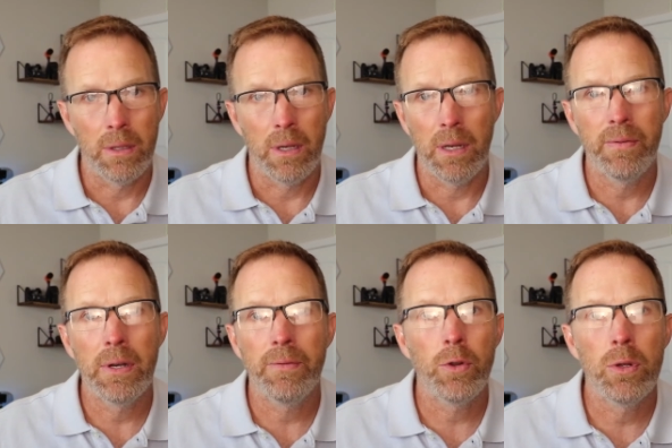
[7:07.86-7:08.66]

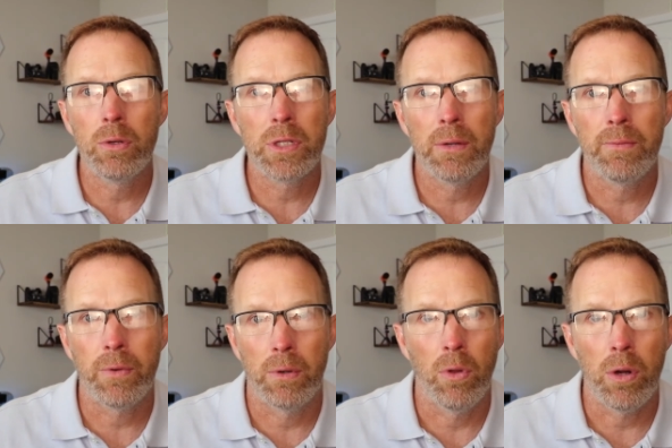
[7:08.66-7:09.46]
even if you use it
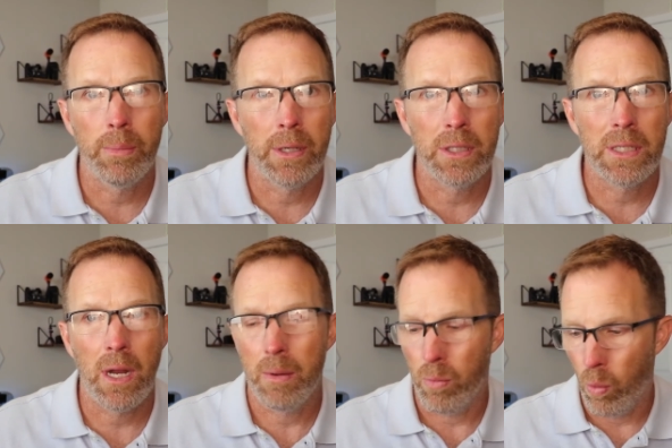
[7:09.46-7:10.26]
for long periods of
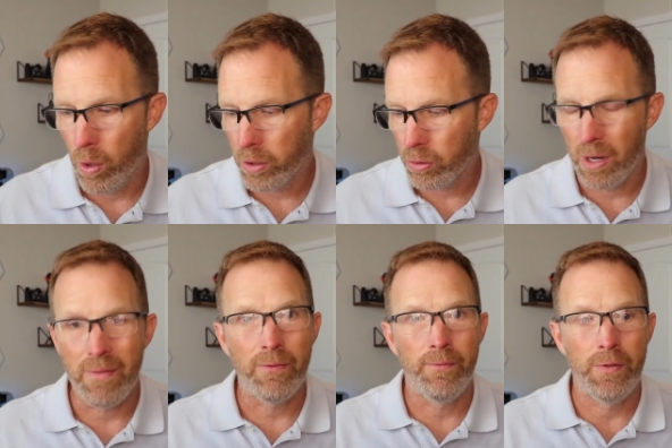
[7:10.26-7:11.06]
time, works
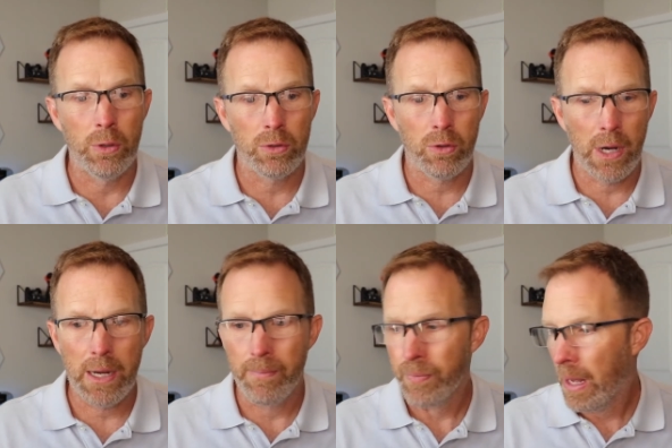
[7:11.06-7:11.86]
great, feels
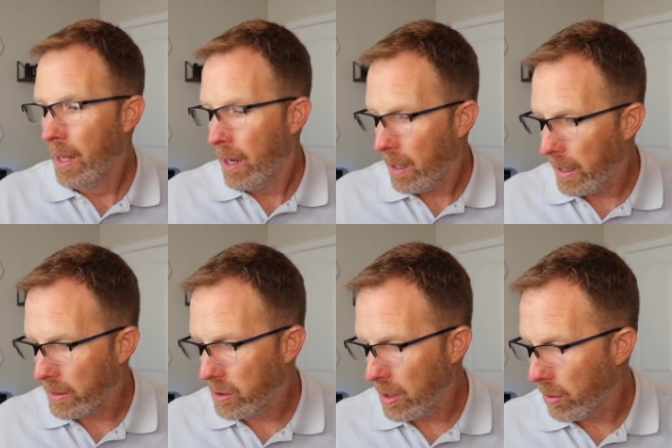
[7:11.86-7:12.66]
great. All
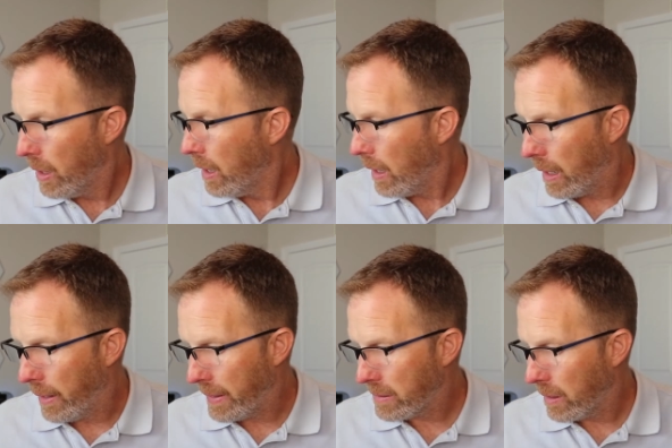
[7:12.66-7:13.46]
right, so
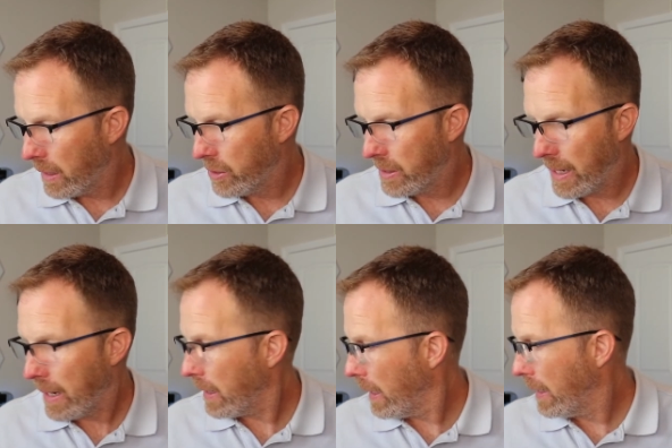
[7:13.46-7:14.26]
that's a
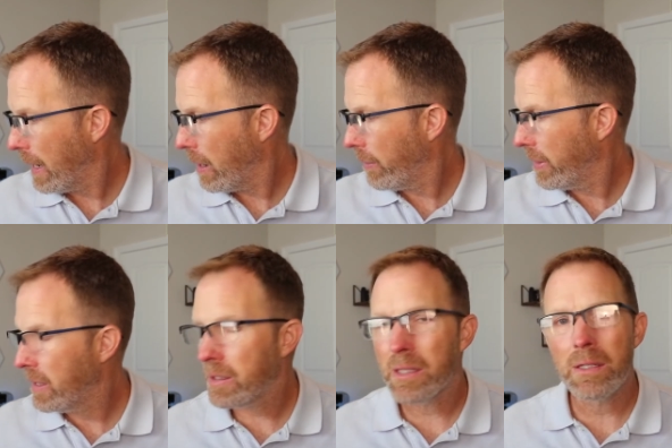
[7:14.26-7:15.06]
Logitech, and now
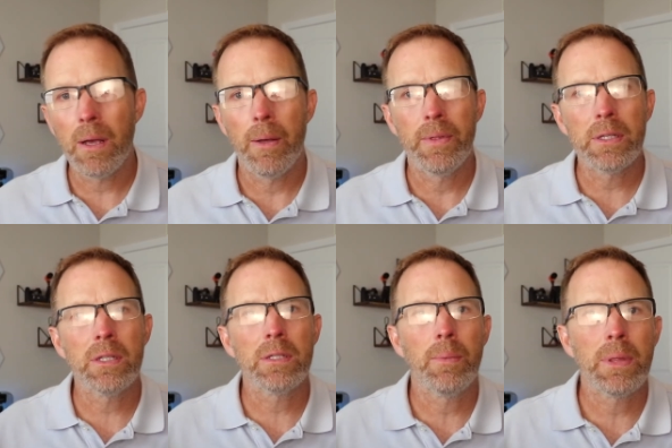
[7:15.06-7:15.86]
this
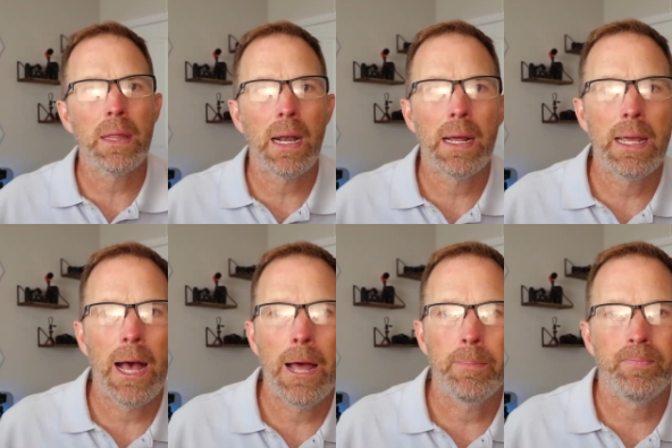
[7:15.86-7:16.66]
is something that I
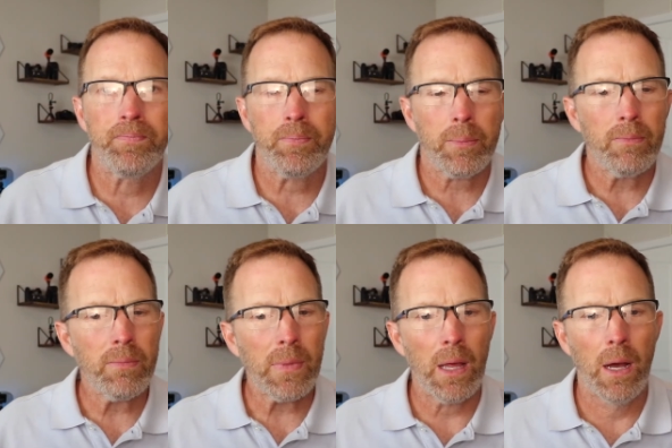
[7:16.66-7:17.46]
got
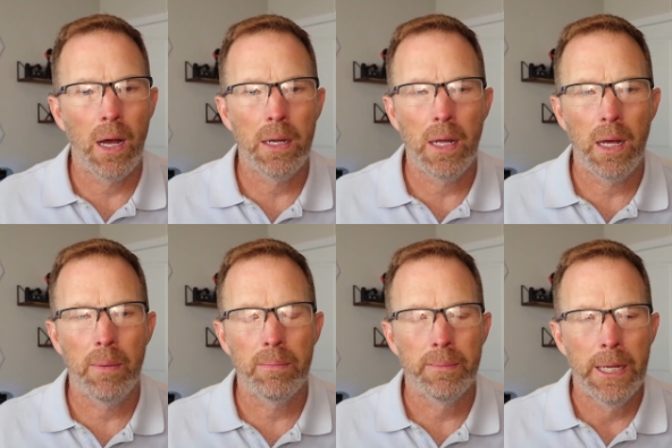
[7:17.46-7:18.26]

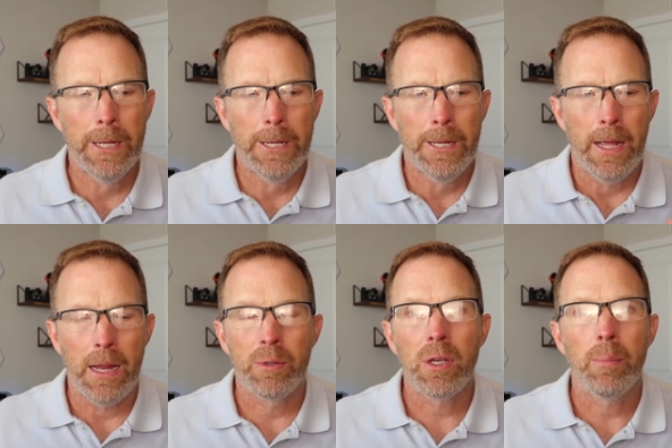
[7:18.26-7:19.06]
on
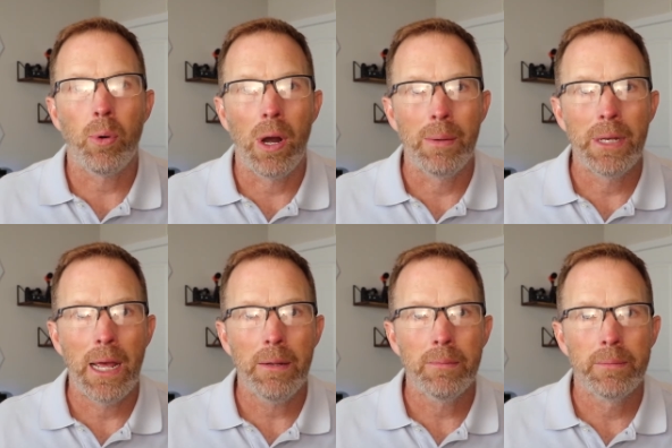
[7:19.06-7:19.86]
Amazon Prime
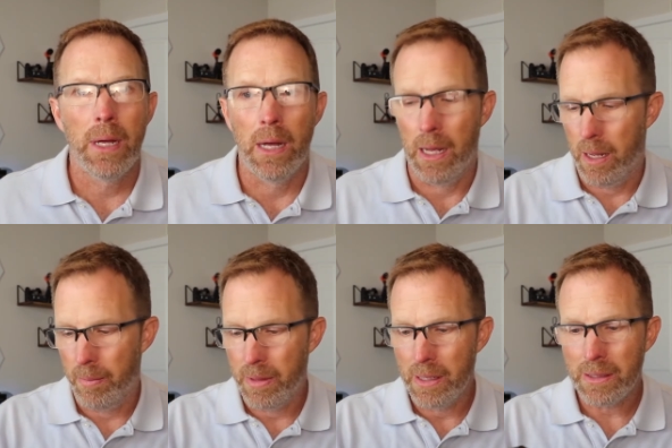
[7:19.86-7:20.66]
Day.
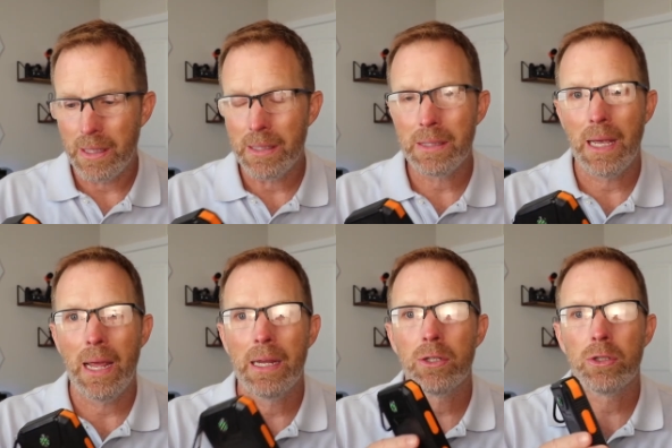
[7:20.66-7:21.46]
This is
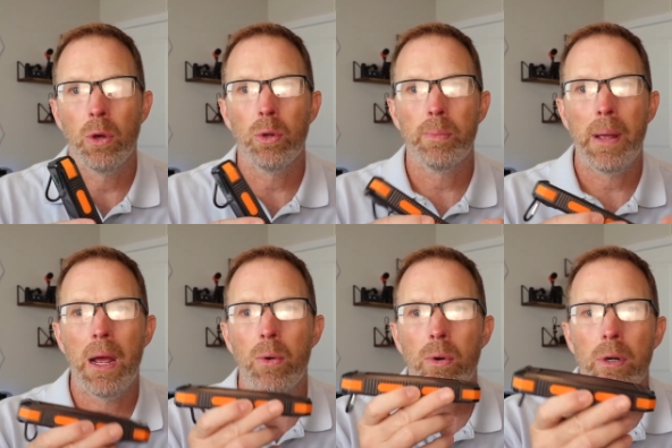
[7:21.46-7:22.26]
a
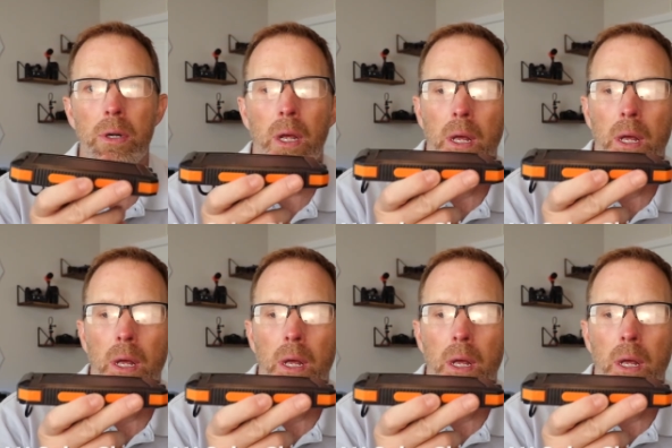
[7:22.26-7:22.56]
solar-powered